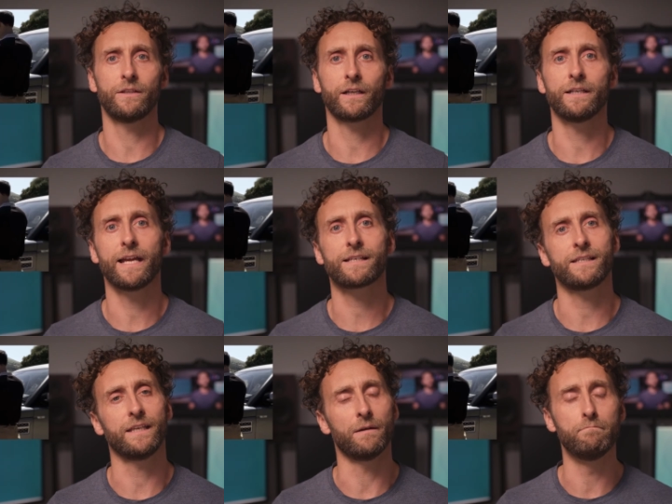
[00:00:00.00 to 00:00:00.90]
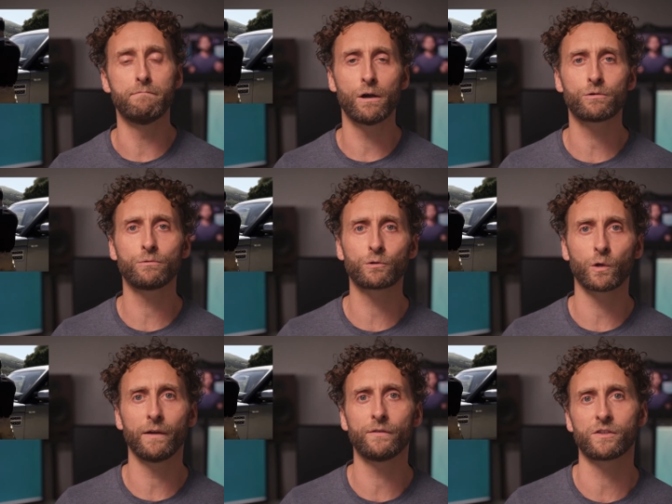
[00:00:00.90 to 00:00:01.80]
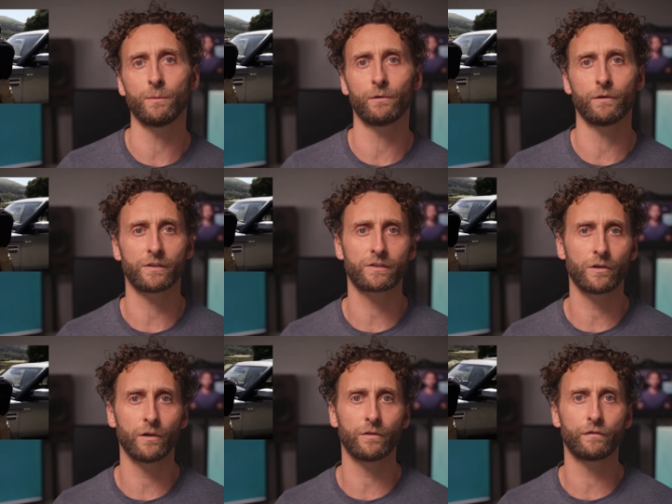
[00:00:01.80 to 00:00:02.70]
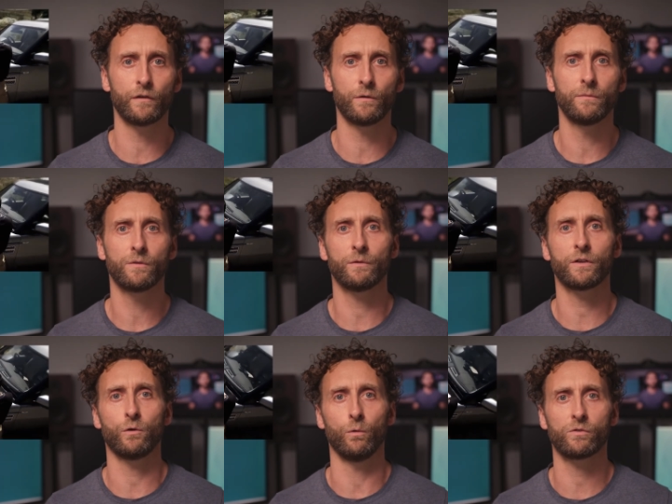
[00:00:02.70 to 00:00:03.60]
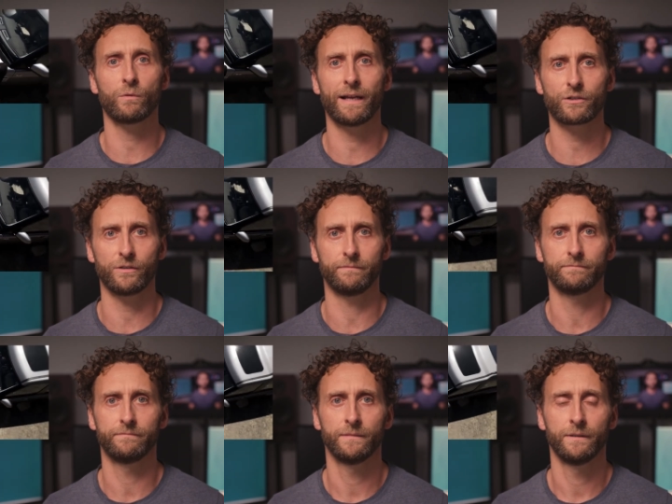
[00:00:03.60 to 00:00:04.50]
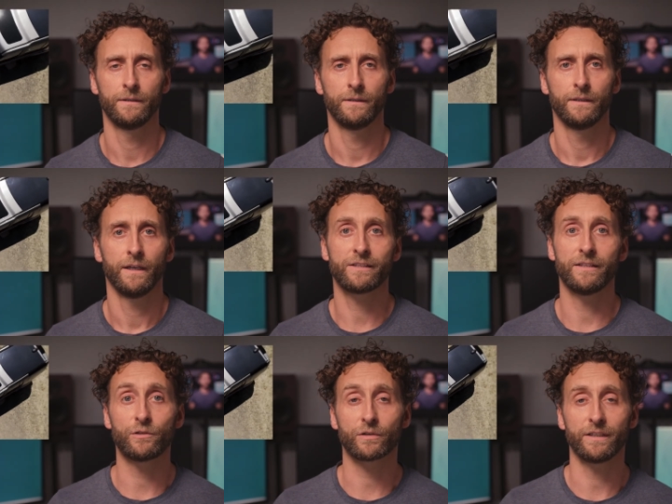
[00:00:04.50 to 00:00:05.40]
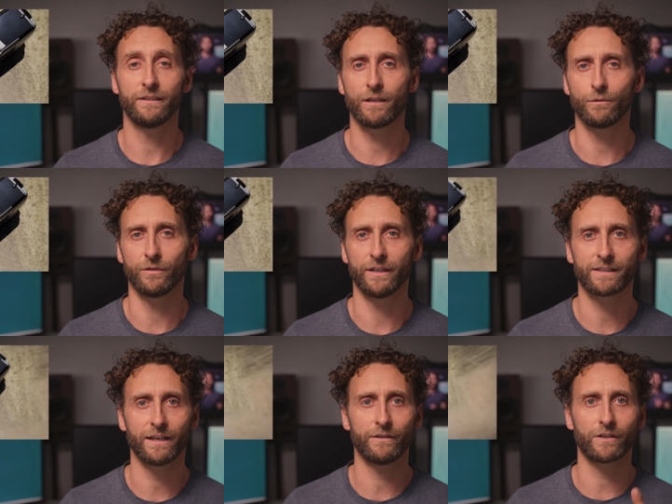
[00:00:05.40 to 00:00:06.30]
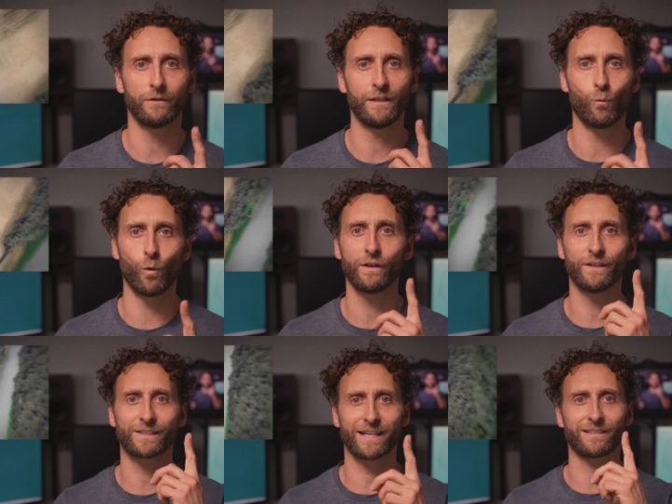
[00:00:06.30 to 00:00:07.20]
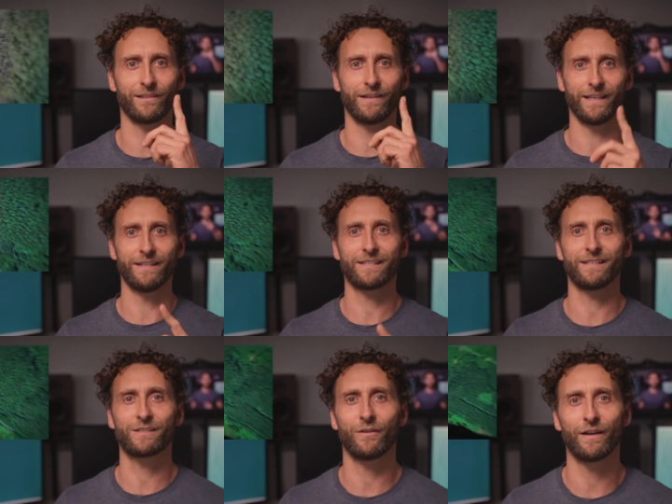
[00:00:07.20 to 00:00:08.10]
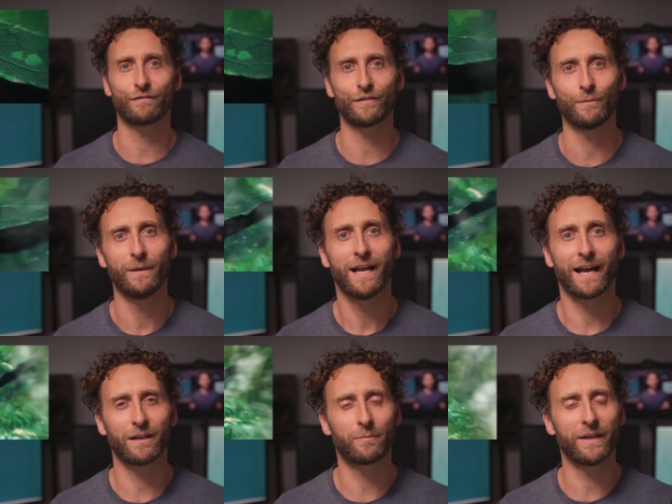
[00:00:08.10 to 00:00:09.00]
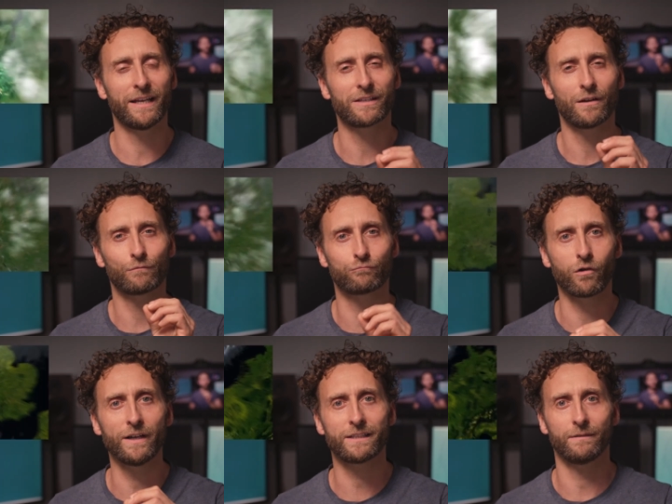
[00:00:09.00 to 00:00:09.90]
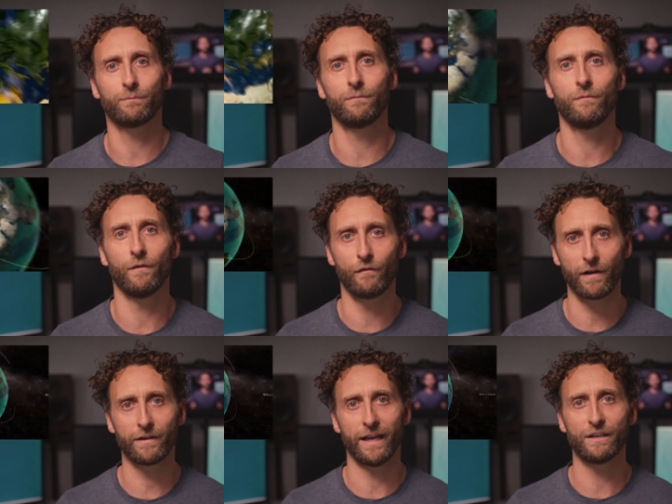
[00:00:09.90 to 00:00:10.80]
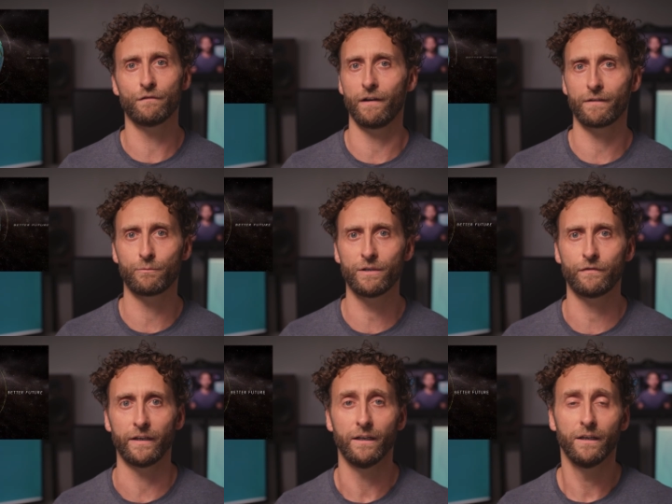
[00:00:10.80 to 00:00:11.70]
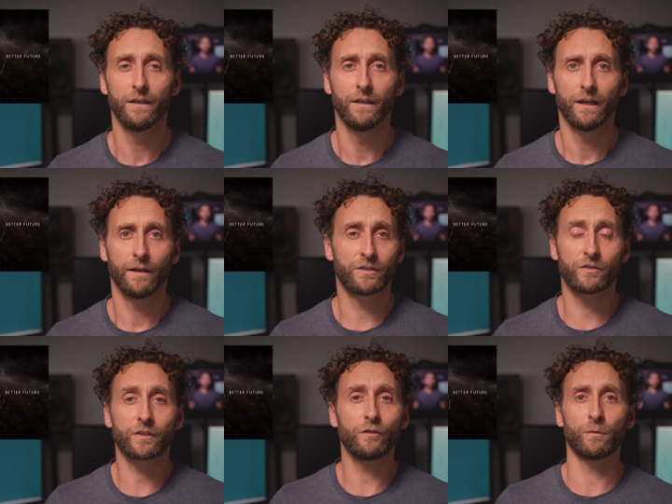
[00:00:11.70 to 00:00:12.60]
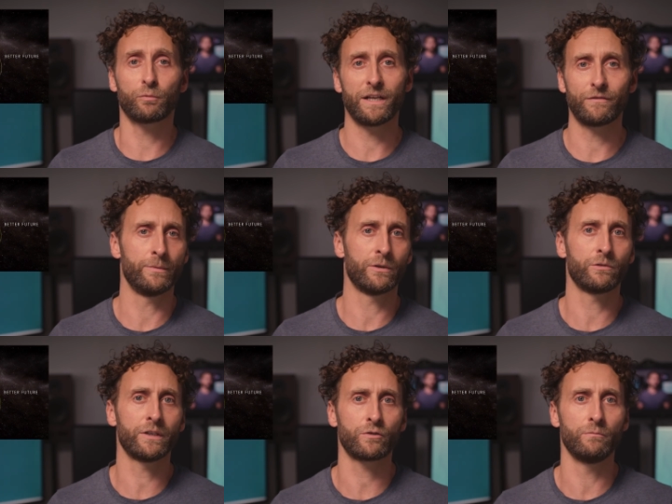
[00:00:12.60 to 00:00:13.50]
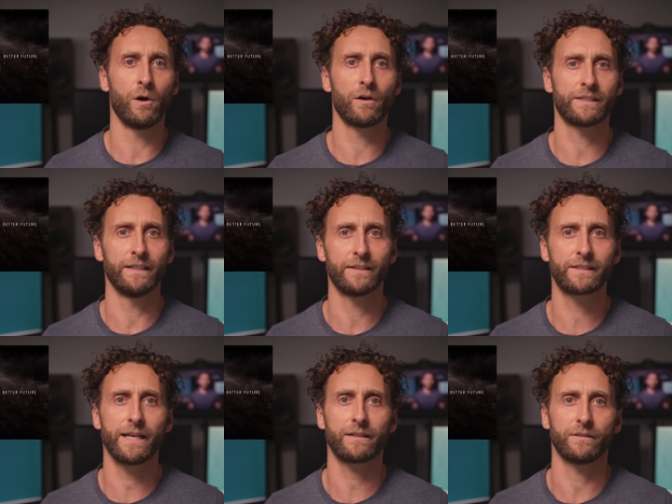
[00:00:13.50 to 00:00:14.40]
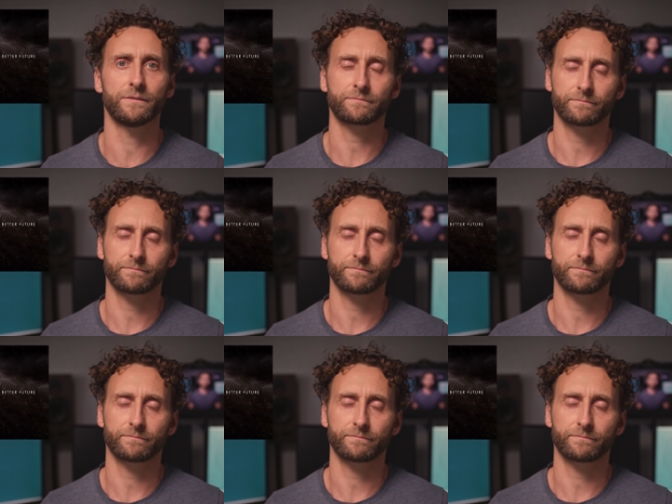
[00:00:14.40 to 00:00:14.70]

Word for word: that connects the emotional drivers that were at the start of the film with a call to action. As an interesting note on this, there is only one satellite in this entire film, and it appears right very end very briefly, which is a total break from the traditional marketing in the sector,